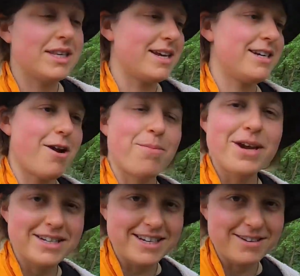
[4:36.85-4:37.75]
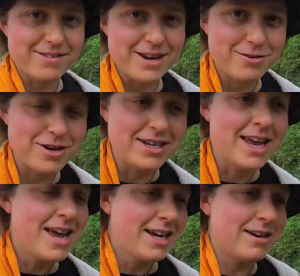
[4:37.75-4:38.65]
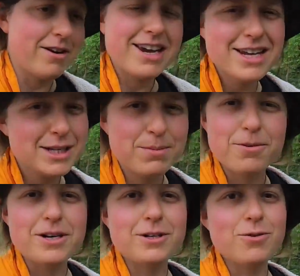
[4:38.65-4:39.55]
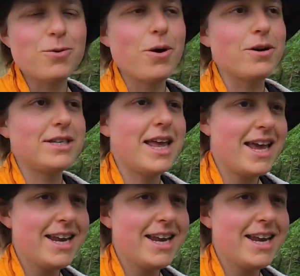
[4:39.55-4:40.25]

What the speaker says: they're sharing pictures of their trees, sharing inspirational quotes.